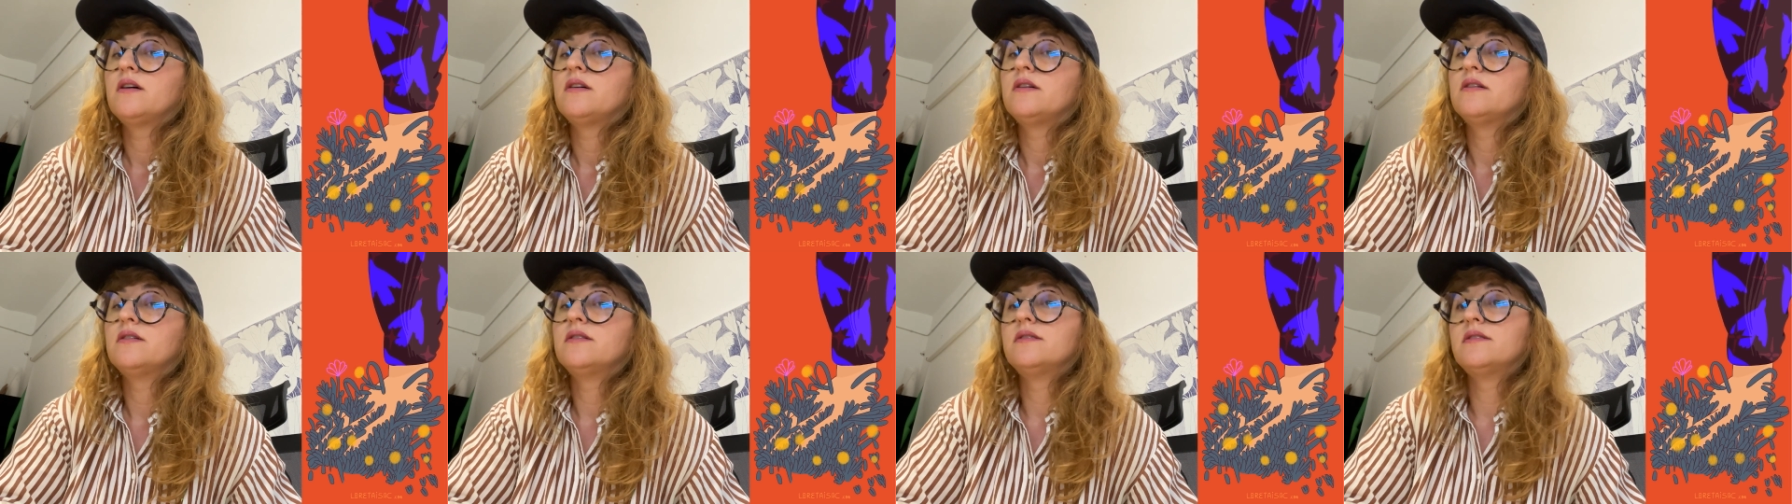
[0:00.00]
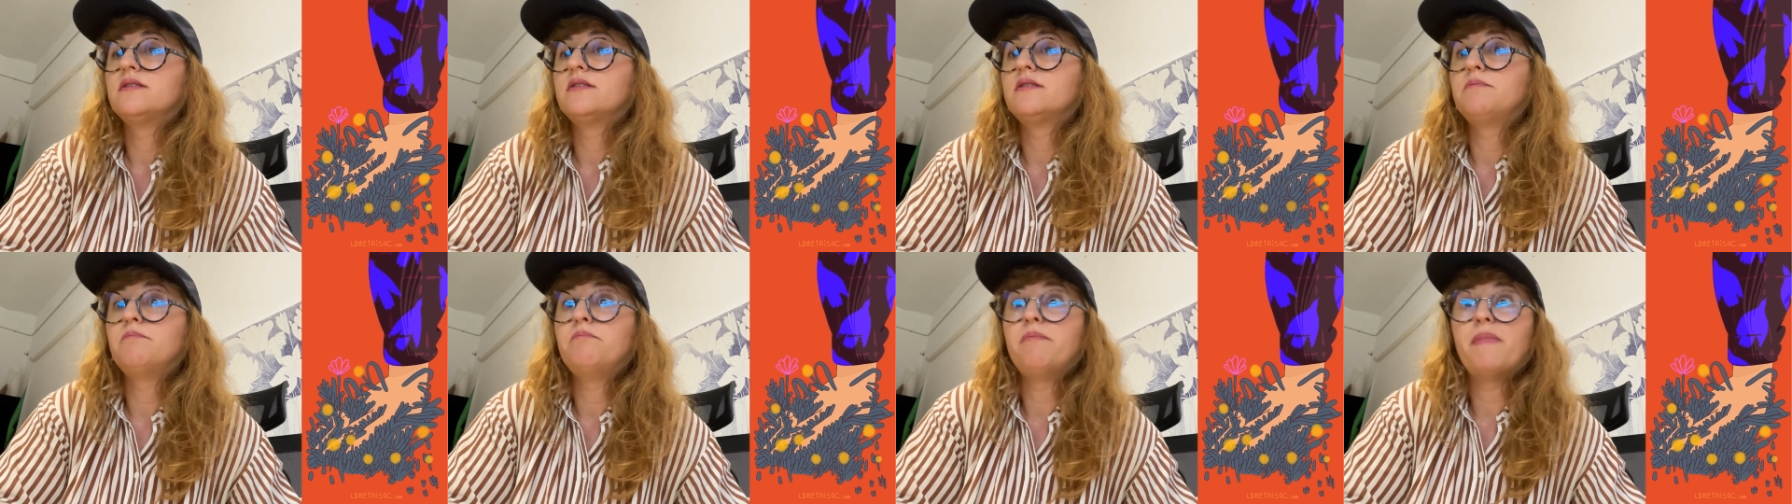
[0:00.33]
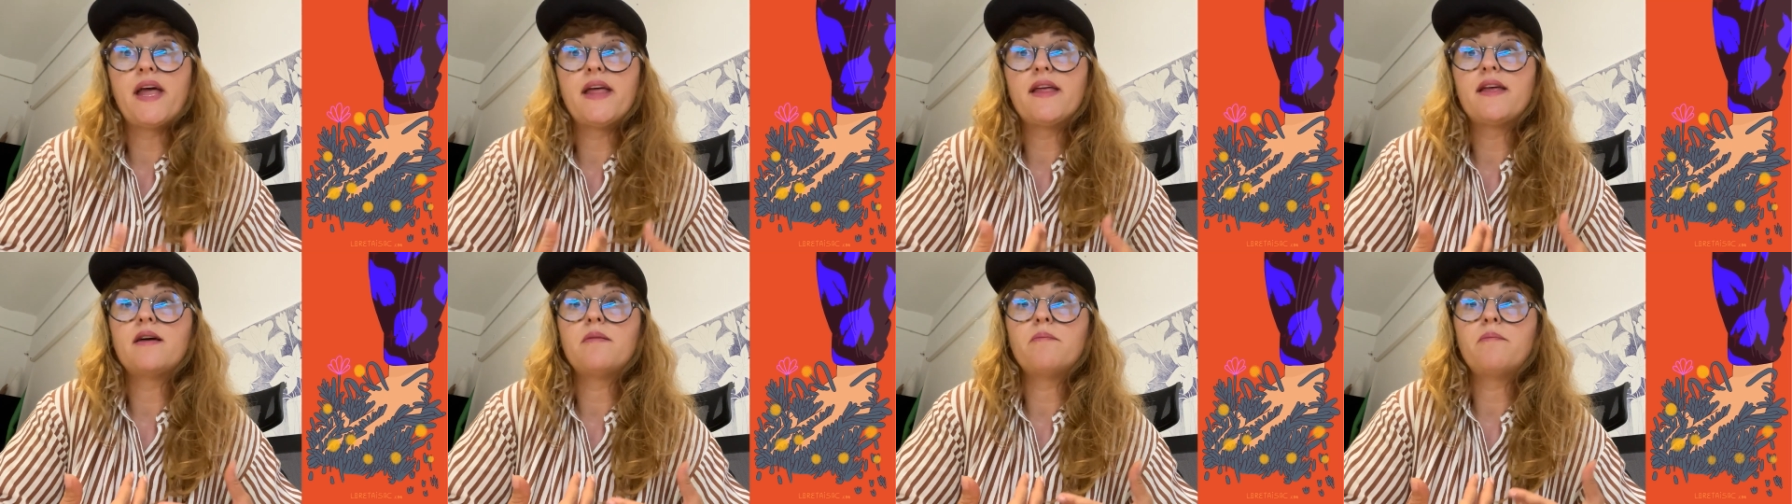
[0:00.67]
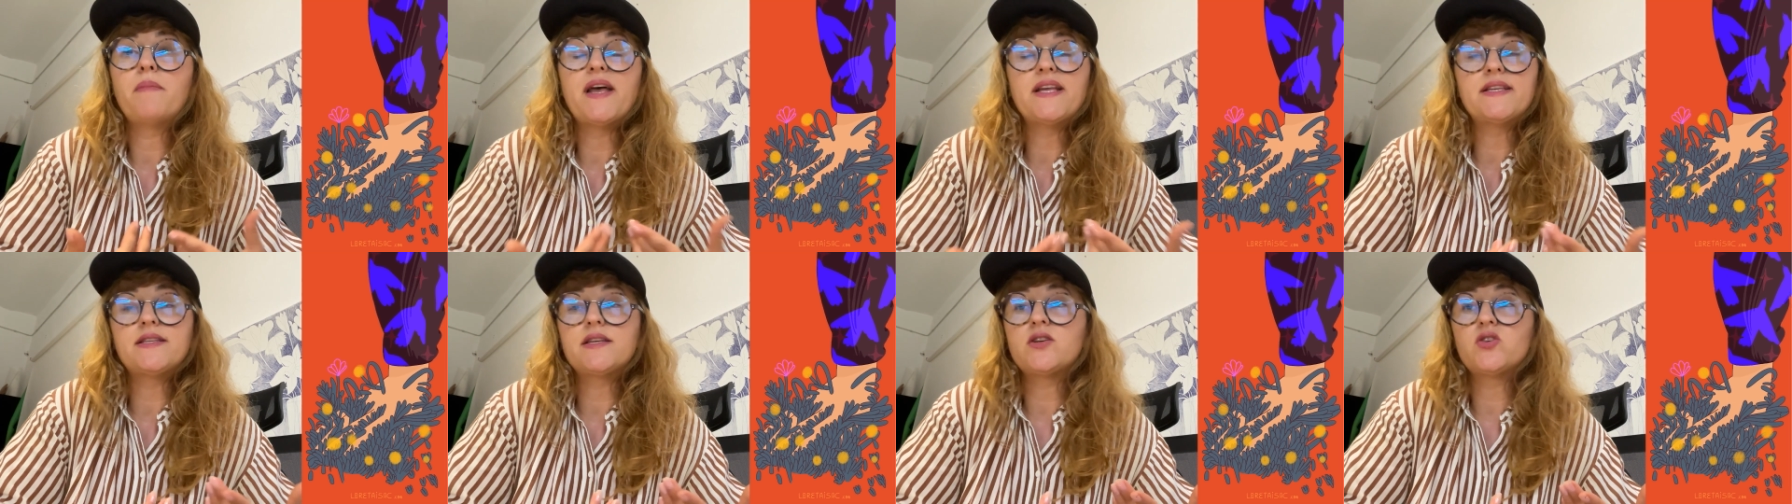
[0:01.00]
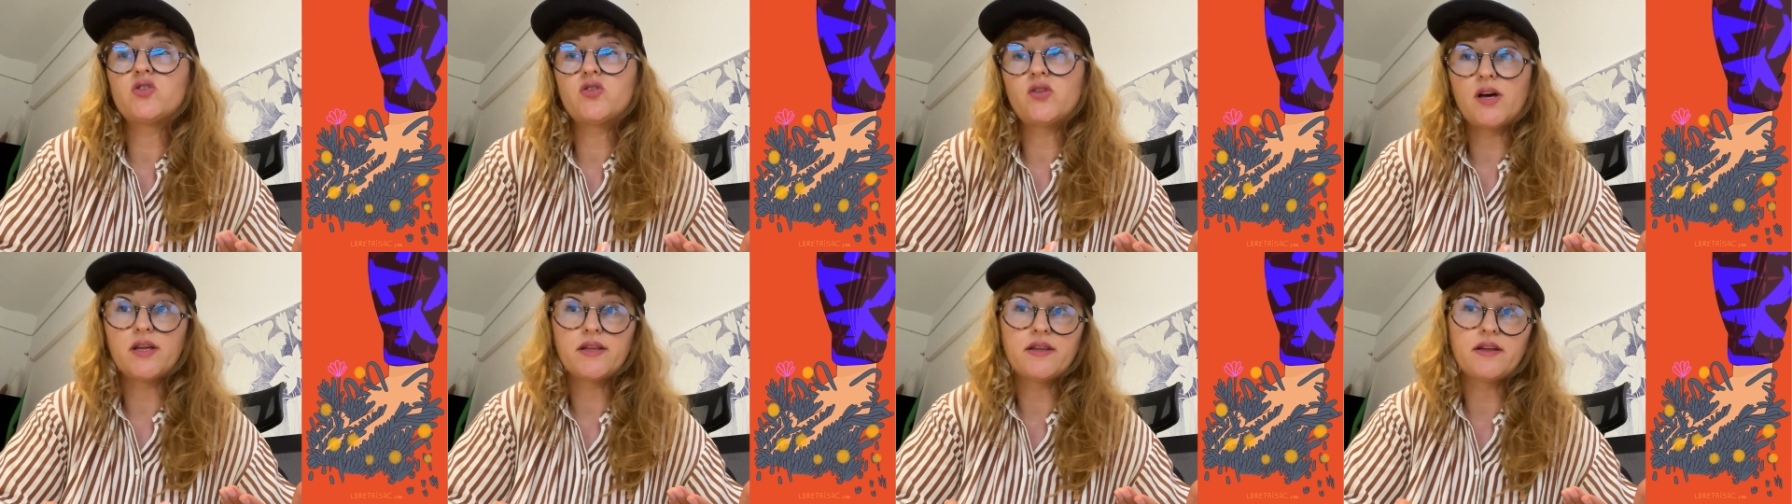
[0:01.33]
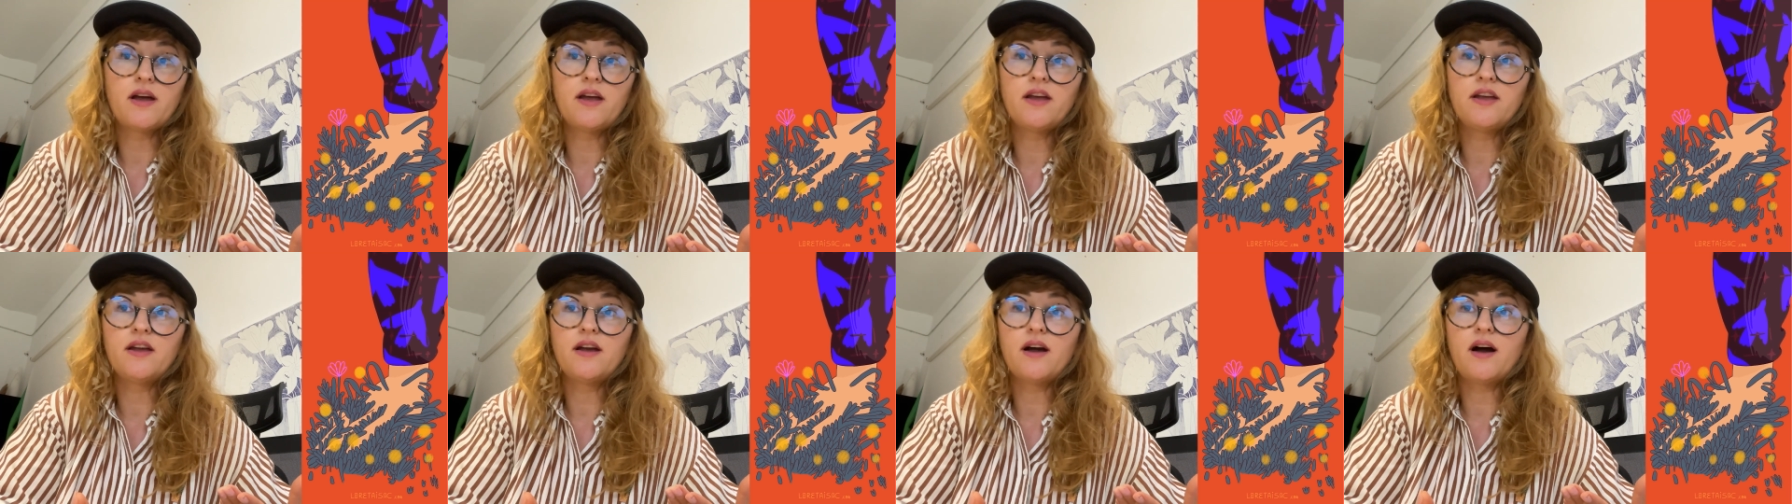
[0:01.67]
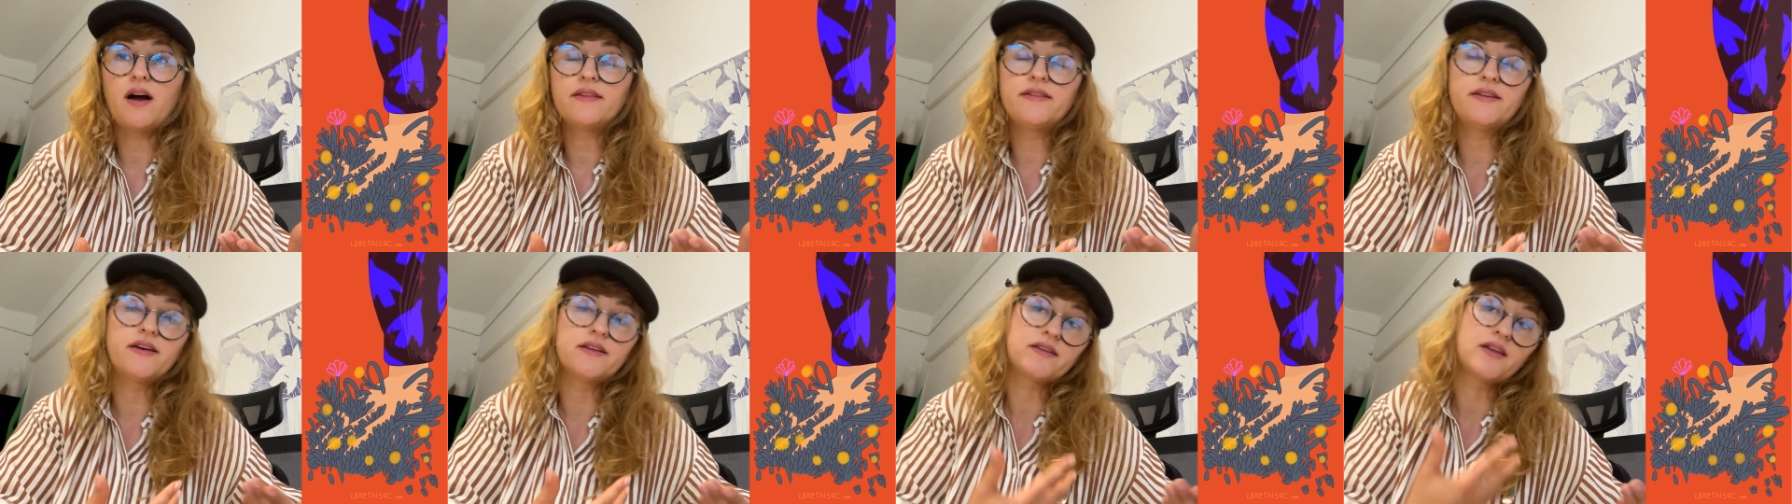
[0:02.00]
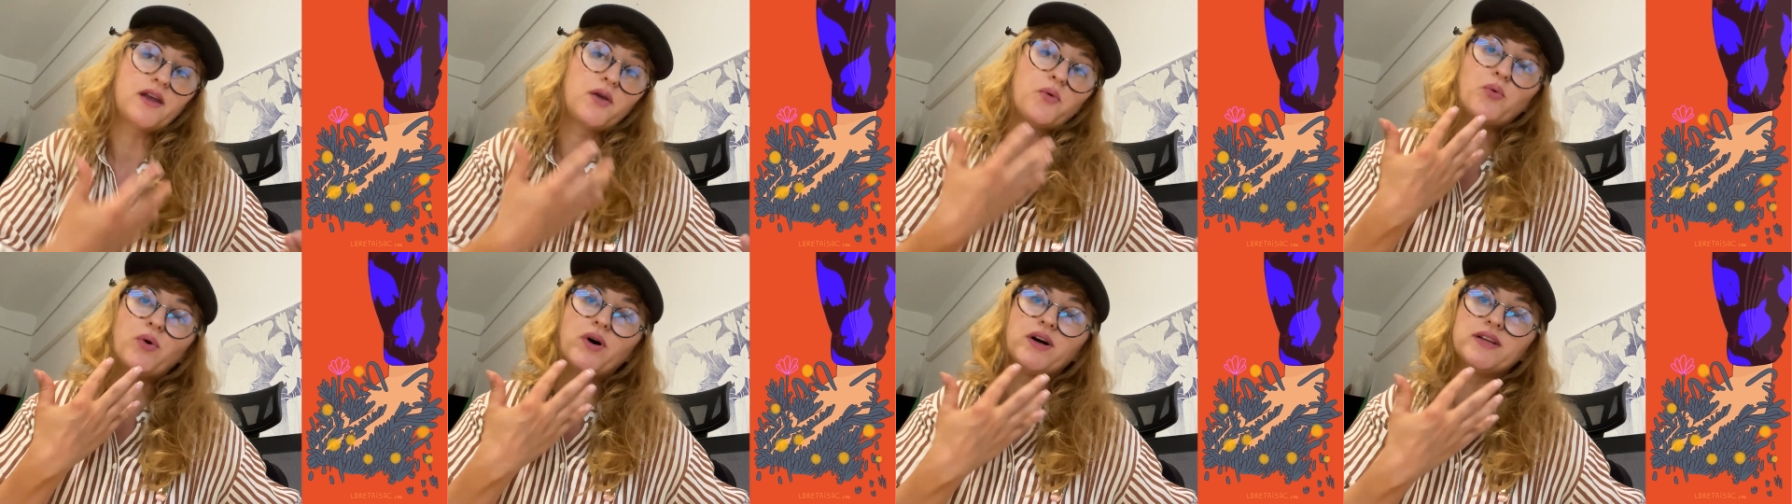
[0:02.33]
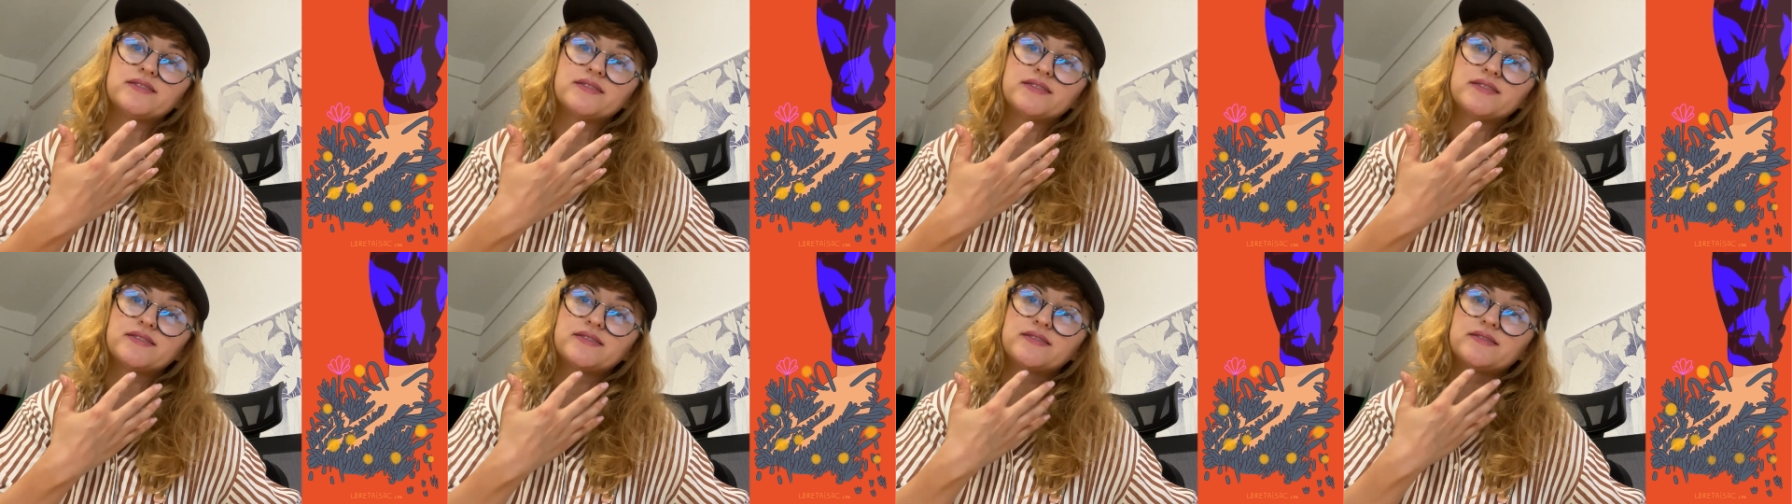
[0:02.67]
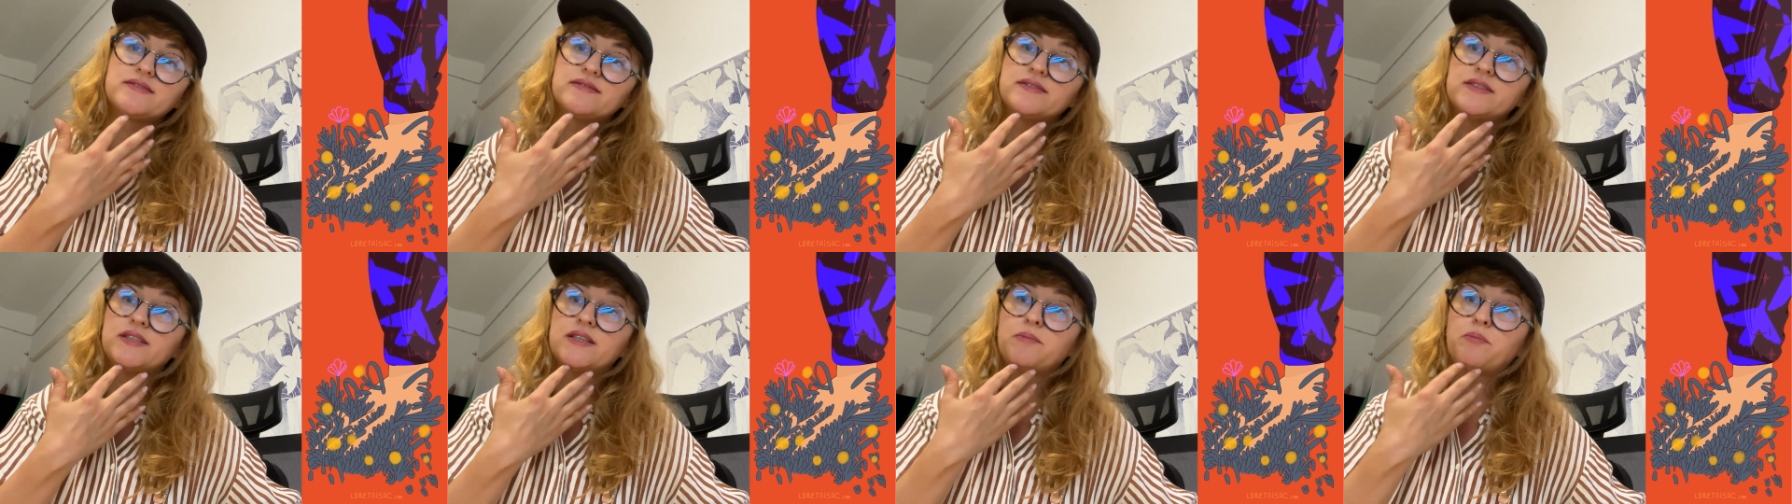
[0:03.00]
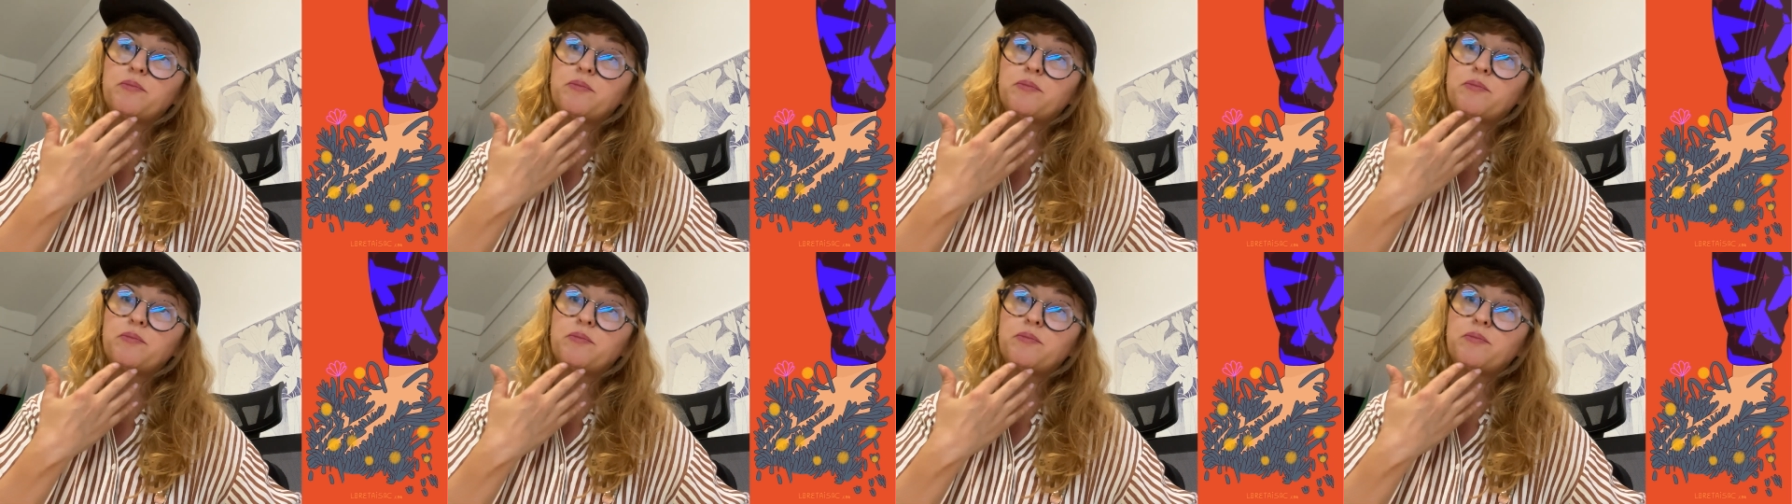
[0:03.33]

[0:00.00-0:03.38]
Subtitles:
message that I want, the